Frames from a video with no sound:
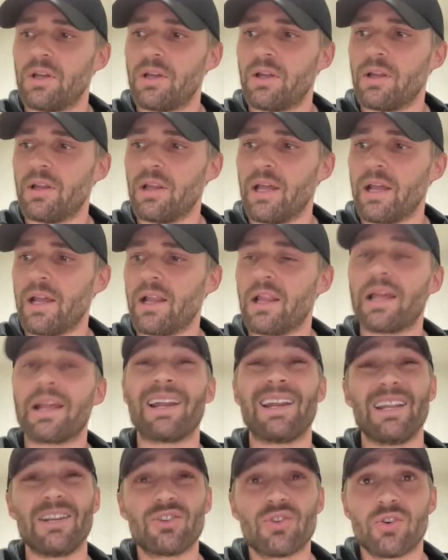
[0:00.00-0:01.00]
like
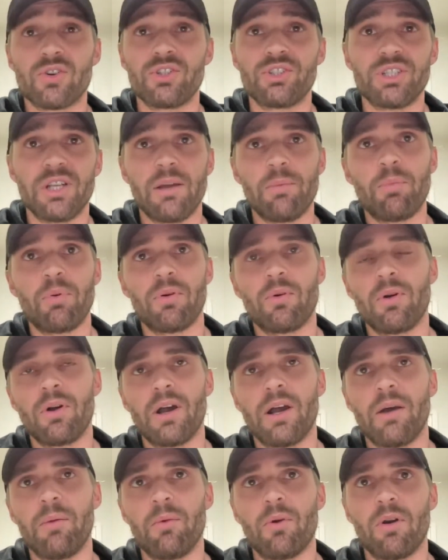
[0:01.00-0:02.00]
an internship
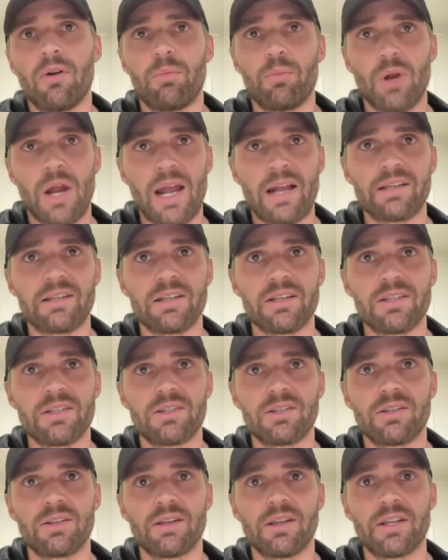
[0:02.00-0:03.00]
or
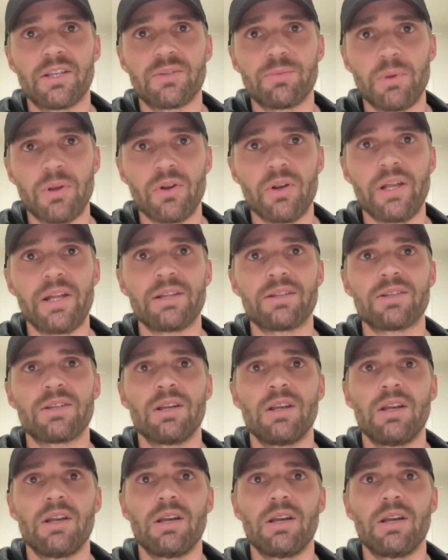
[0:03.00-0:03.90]
practice experience